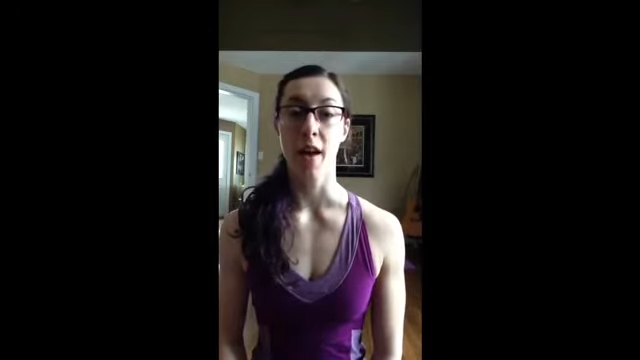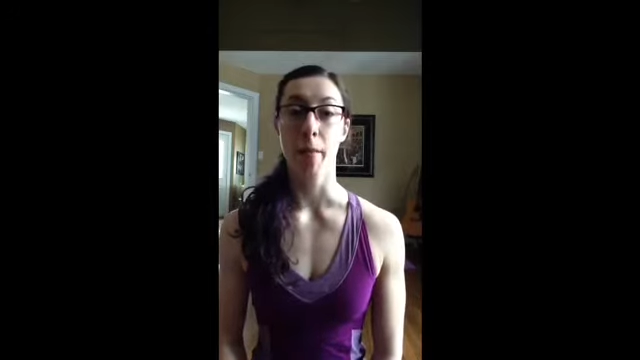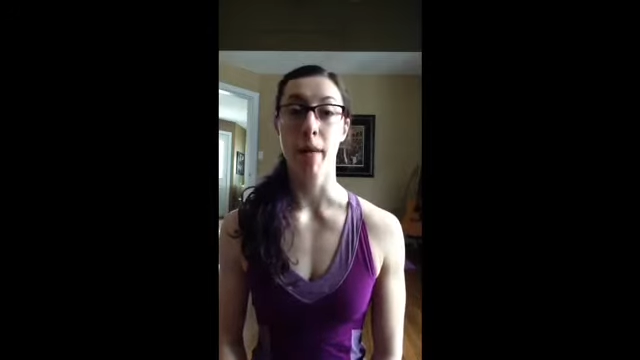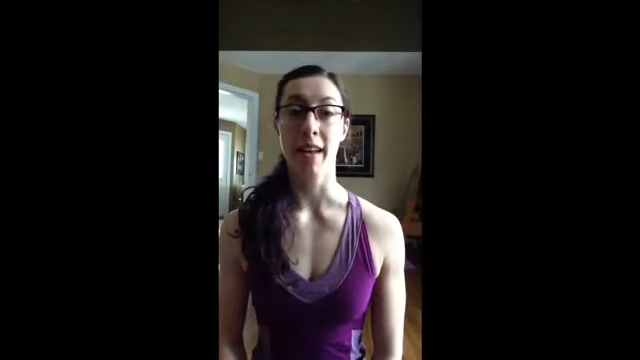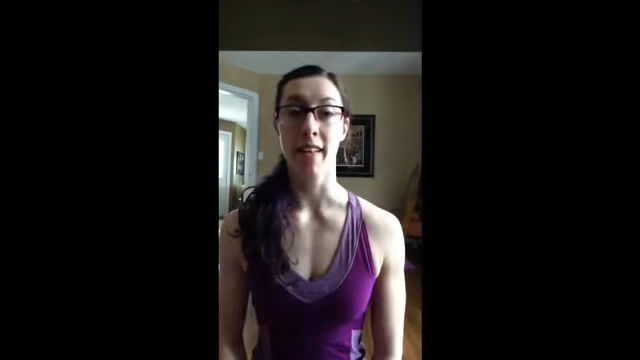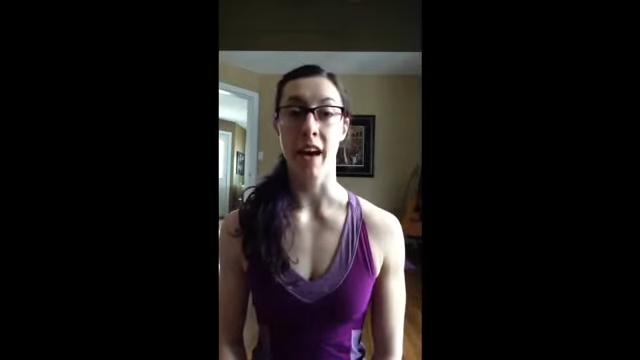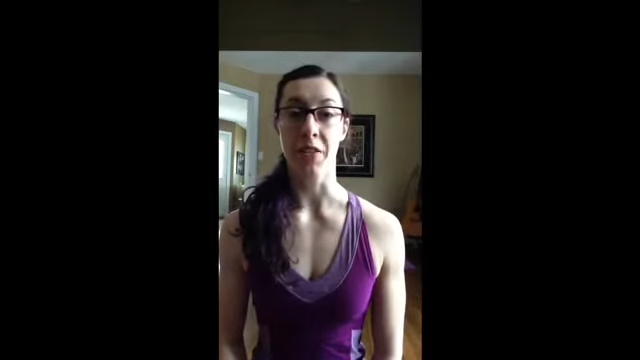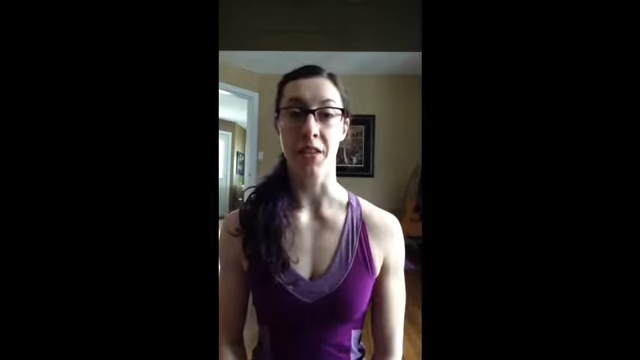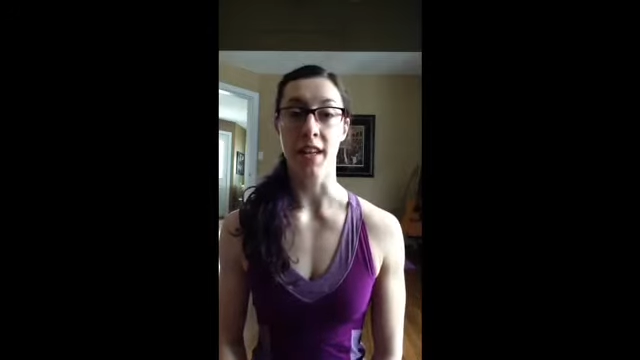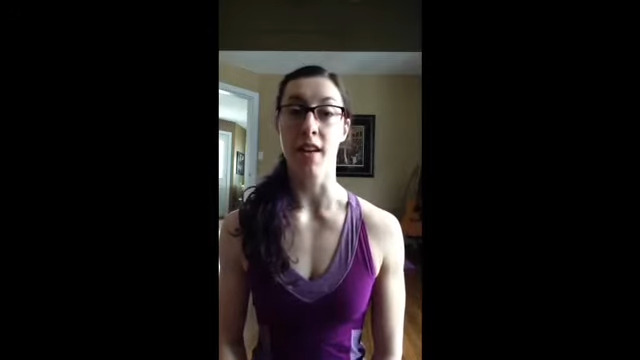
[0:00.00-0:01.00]

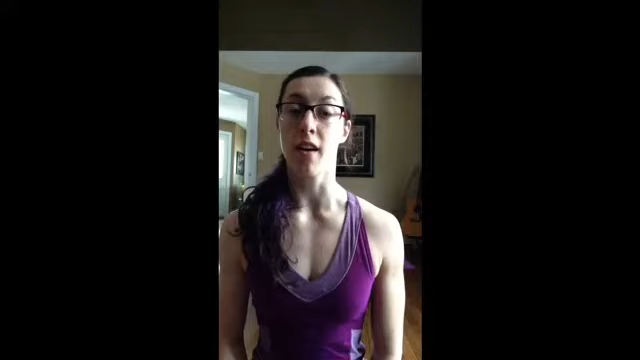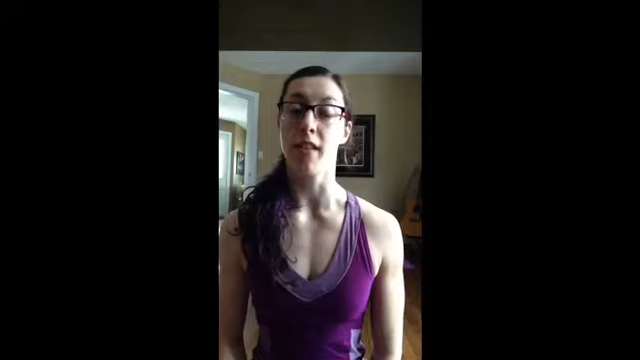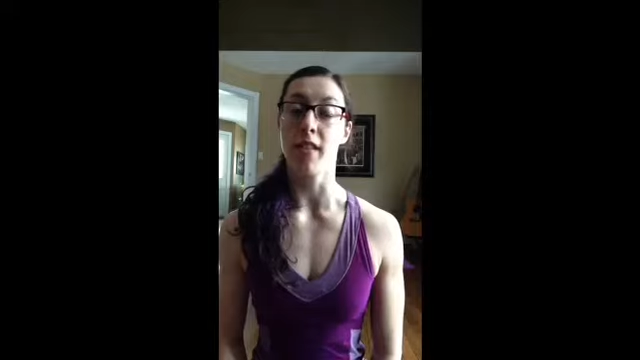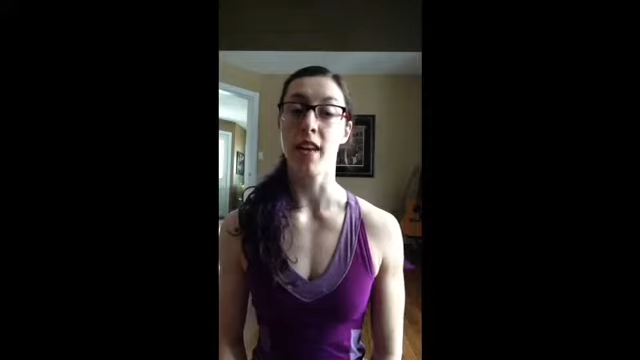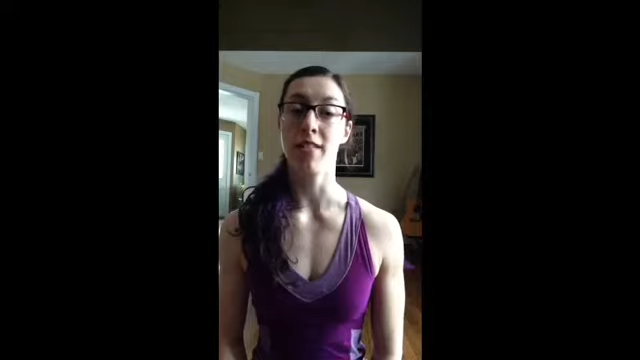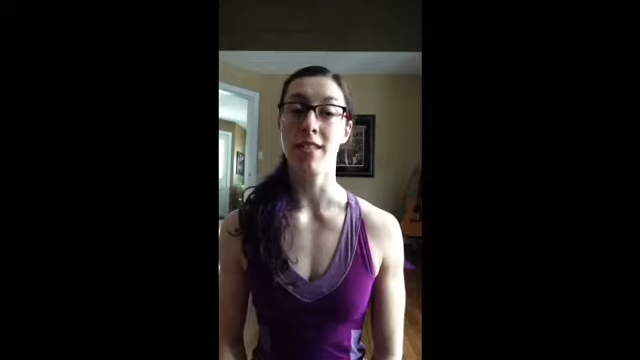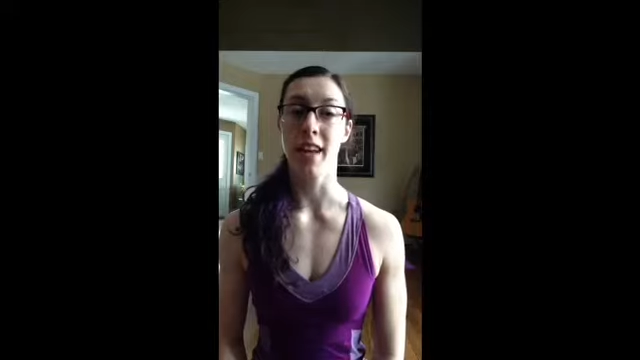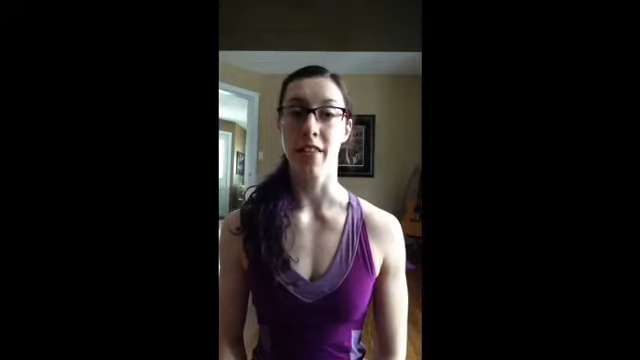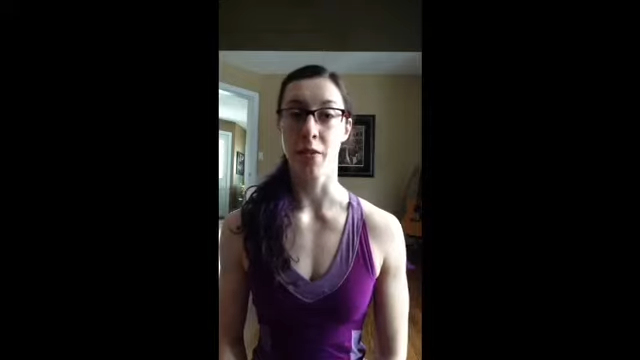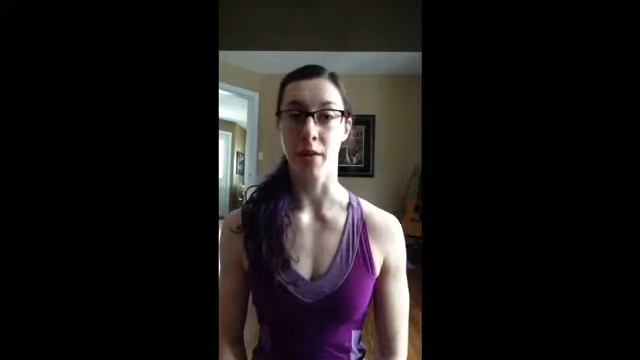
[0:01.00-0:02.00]
bilaterally on the left
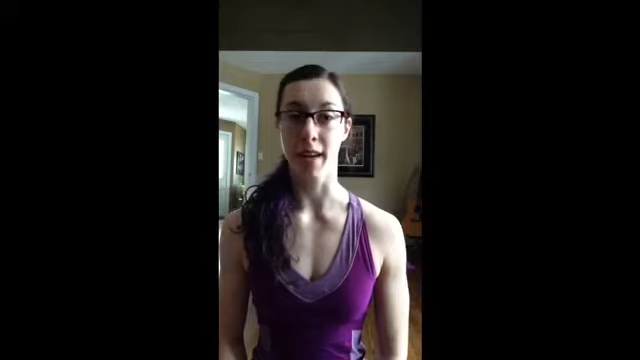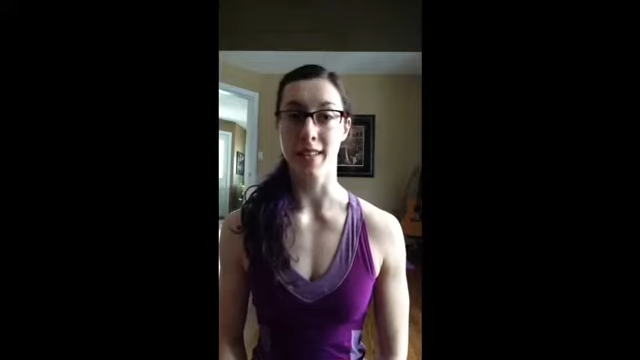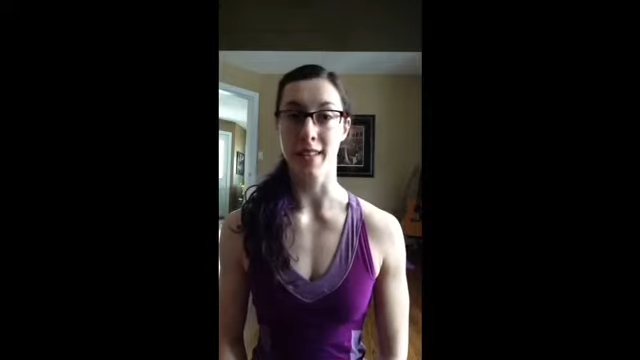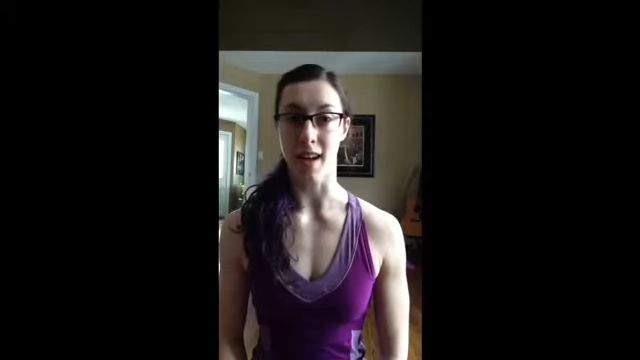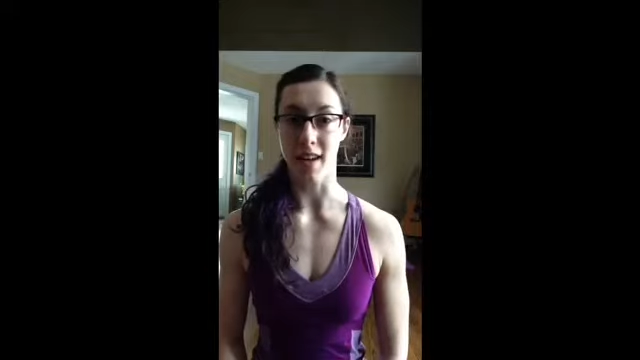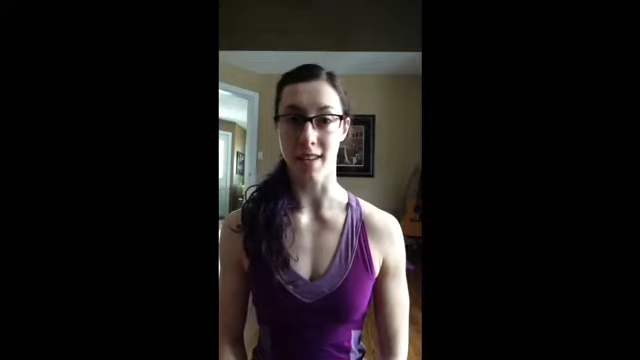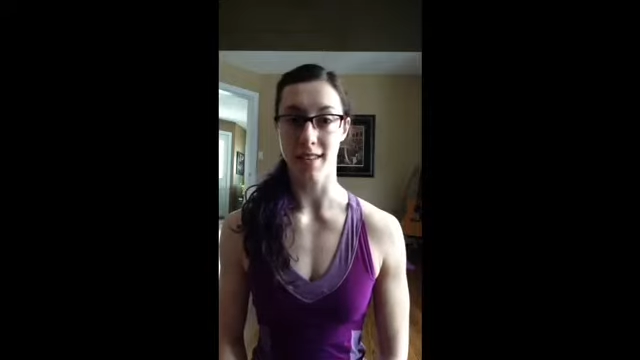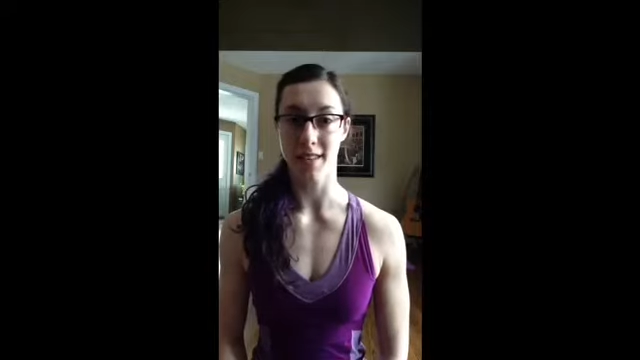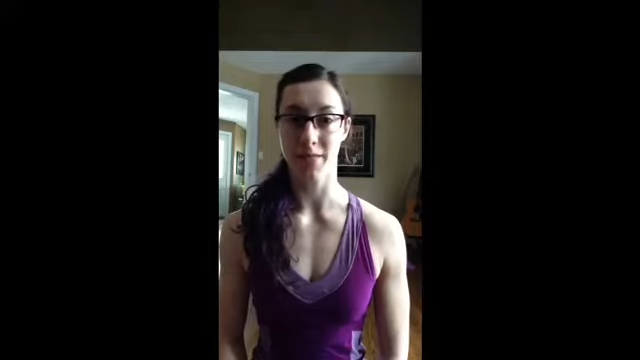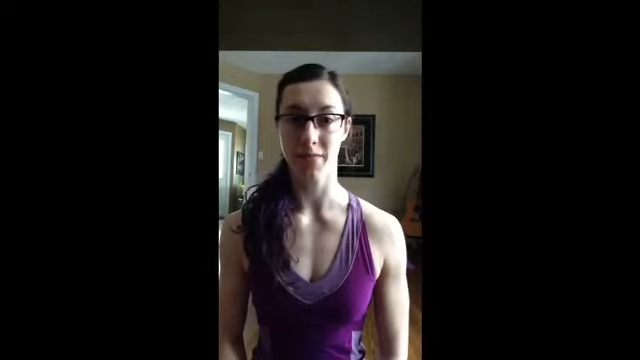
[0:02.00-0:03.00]
and the right sides.